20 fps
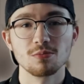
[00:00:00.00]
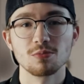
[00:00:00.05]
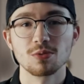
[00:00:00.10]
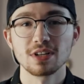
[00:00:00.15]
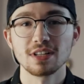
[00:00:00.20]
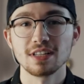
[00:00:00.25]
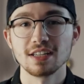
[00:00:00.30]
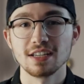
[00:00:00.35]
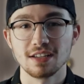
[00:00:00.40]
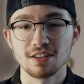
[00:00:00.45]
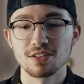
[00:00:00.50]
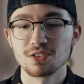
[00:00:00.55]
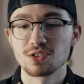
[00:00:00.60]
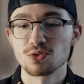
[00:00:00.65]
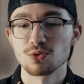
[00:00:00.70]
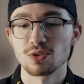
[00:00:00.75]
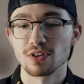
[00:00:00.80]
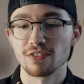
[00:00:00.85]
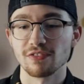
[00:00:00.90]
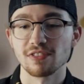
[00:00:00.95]
really
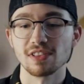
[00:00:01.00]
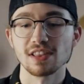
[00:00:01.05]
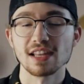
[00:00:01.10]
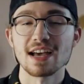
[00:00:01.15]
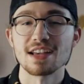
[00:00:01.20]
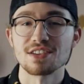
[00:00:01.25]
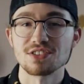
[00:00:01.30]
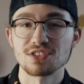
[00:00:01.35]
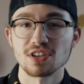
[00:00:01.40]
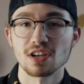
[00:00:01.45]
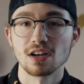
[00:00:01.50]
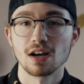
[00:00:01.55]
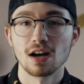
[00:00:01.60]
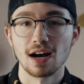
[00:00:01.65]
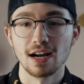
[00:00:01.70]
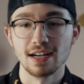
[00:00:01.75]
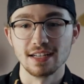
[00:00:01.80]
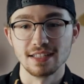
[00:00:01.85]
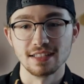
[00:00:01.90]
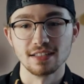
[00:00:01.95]
sort of less
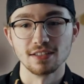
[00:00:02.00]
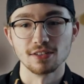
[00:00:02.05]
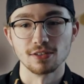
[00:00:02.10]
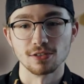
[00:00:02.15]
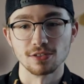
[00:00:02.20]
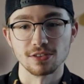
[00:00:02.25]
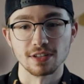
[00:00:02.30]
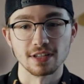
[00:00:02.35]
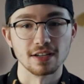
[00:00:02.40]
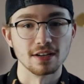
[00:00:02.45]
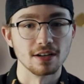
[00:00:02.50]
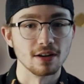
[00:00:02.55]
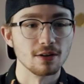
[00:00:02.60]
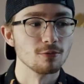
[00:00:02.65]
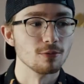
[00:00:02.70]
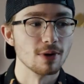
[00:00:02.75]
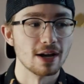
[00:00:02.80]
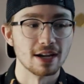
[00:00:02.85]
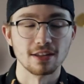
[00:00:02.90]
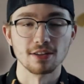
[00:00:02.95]
ideal than
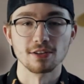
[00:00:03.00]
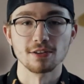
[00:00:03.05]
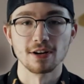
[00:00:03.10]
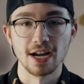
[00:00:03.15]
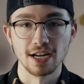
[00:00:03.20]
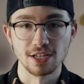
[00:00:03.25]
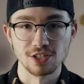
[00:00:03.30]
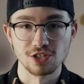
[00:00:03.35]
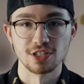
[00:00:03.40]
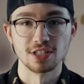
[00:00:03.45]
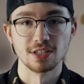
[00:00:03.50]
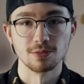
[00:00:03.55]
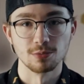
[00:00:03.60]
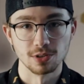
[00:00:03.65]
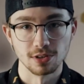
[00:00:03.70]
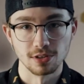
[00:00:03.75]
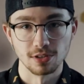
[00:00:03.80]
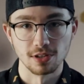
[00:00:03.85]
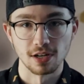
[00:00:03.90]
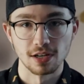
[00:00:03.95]
regular HD
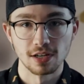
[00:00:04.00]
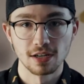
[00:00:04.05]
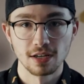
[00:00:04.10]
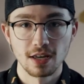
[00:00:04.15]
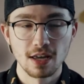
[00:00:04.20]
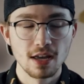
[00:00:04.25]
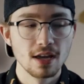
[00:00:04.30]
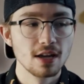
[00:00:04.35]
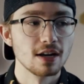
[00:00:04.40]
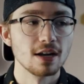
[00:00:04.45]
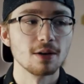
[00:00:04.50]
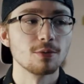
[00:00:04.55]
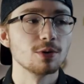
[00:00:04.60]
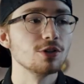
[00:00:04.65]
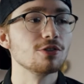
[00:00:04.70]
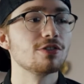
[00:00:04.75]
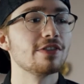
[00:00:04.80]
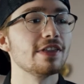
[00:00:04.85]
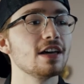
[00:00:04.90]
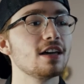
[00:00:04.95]
would look. Now, when
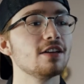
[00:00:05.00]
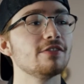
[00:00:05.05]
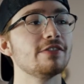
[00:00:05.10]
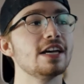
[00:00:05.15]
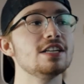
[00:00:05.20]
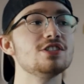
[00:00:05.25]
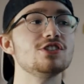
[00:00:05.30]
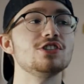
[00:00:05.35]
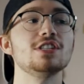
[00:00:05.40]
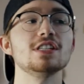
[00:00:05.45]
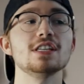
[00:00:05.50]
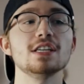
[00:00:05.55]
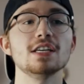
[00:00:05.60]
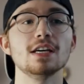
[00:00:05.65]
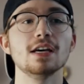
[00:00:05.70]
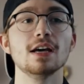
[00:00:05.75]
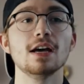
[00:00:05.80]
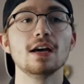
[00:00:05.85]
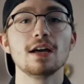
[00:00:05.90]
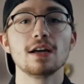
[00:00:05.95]
you think of
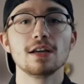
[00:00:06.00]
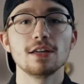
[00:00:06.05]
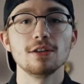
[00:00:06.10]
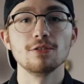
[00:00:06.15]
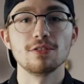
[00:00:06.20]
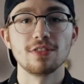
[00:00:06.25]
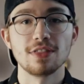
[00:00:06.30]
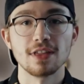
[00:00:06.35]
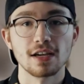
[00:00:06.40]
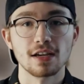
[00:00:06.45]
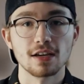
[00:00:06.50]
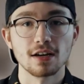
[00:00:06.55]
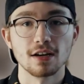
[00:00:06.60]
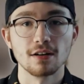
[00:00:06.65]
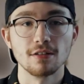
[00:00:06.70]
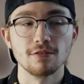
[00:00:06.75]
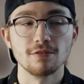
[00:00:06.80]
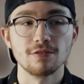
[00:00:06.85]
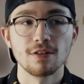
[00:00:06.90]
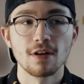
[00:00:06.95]
HD, you think
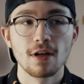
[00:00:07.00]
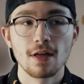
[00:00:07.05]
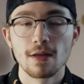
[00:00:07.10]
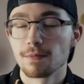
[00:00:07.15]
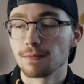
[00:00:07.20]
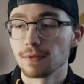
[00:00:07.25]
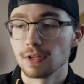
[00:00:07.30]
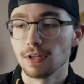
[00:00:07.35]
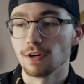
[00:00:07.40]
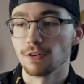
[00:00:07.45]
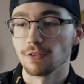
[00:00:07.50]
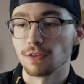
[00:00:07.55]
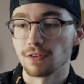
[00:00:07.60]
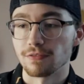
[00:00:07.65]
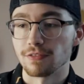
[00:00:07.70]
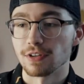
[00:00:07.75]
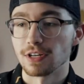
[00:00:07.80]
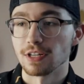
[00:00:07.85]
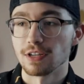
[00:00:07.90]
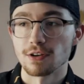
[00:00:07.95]
of the
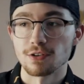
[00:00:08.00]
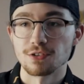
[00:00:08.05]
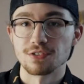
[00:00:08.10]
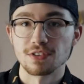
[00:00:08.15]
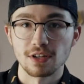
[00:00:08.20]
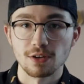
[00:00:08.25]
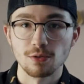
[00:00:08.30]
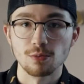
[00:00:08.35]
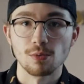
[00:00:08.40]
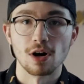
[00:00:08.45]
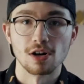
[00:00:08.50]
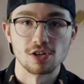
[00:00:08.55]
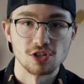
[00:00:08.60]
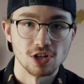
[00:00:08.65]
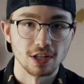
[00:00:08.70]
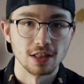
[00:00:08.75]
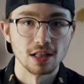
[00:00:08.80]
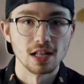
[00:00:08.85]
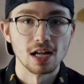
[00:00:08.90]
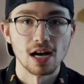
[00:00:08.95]
videos that you watch
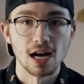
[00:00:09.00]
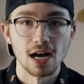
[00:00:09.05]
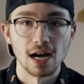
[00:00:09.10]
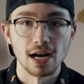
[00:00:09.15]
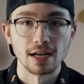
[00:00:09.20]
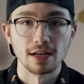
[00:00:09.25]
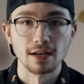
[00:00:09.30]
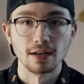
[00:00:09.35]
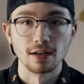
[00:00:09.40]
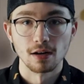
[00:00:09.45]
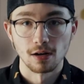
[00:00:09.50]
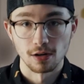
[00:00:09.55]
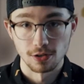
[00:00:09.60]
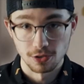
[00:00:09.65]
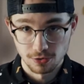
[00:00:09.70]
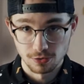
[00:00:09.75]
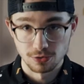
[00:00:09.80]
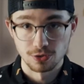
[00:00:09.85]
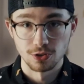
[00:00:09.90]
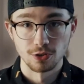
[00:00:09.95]
online on
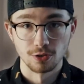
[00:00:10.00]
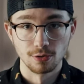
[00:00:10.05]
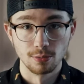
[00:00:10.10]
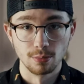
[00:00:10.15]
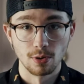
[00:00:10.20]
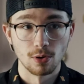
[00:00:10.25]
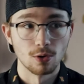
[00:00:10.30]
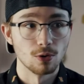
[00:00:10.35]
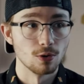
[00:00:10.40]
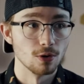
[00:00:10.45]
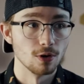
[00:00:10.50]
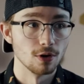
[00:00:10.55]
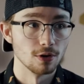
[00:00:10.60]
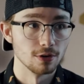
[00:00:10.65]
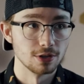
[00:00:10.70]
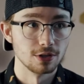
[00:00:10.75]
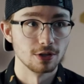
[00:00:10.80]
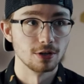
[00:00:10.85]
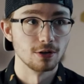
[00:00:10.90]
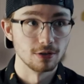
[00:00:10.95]
YouTube, or
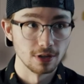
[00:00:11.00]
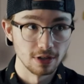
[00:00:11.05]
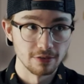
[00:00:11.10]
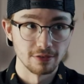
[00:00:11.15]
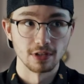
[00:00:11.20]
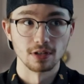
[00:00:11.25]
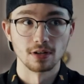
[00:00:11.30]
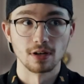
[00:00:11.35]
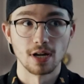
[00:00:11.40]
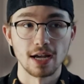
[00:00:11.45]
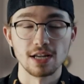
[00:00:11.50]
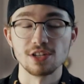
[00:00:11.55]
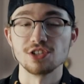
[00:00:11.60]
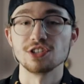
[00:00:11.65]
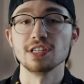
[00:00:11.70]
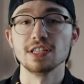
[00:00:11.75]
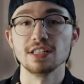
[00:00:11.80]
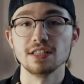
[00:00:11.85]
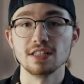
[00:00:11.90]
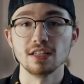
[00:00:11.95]
even
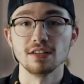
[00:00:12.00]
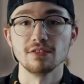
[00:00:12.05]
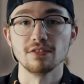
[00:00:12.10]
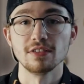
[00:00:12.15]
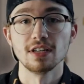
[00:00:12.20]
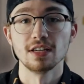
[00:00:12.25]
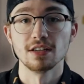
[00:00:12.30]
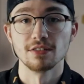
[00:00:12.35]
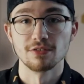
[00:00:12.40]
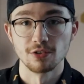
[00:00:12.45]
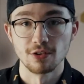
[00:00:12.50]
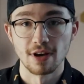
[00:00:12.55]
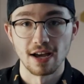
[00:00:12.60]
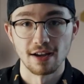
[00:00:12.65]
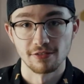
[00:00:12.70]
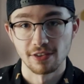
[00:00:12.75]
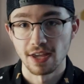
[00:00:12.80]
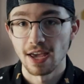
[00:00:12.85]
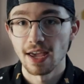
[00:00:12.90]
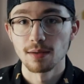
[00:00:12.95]
HD TV if you
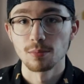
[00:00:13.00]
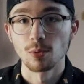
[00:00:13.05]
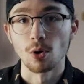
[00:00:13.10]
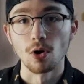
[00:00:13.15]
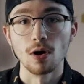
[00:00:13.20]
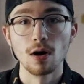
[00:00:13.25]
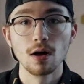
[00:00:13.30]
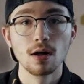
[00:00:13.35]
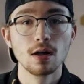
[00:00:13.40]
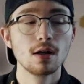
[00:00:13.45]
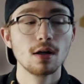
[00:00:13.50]
have cable,